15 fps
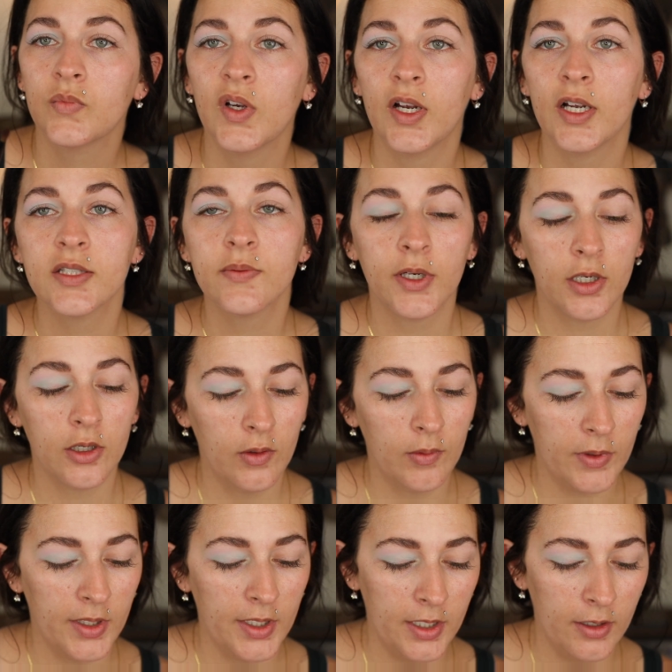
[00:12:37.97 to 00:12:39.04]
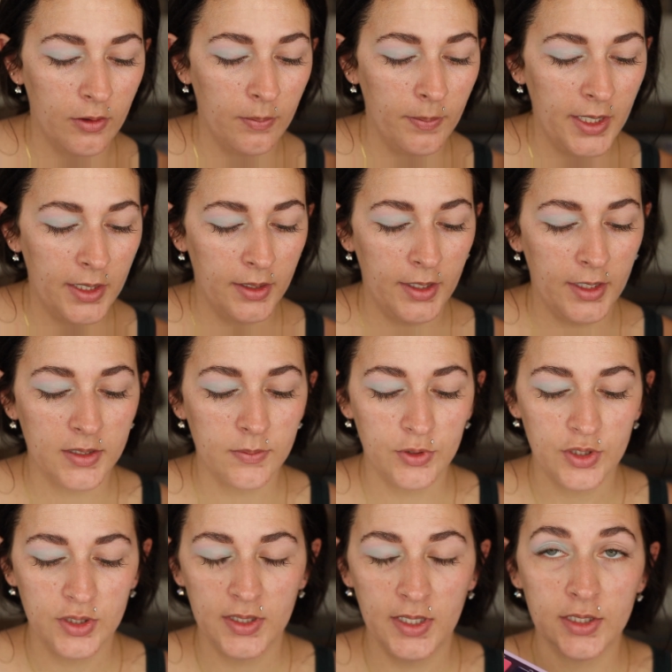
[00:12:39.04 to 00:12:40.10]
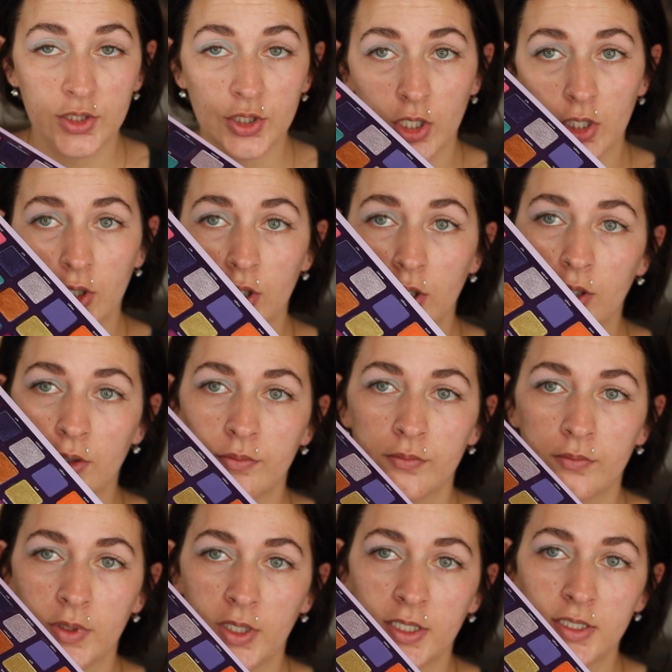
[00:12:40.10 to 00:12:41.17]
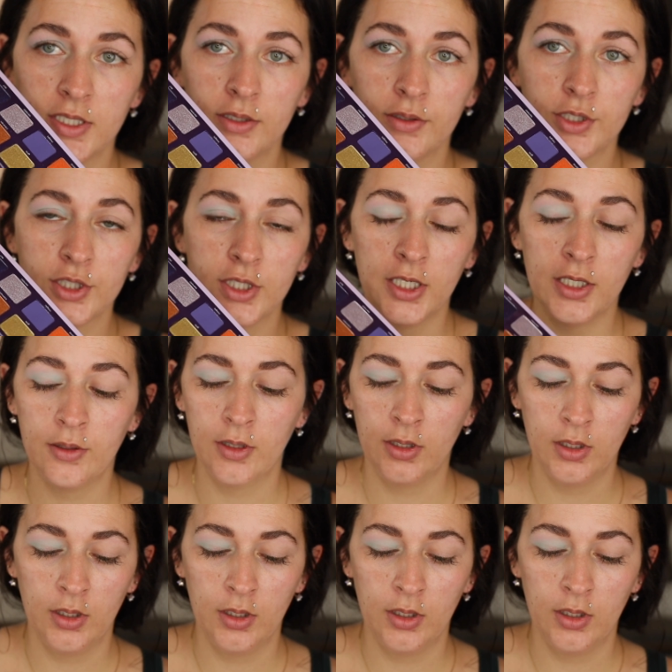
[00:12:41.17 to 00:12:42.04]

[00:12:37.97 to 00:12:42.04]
All right, so we're going to go in with Acrobat next, which is that darker, like, tealy shade,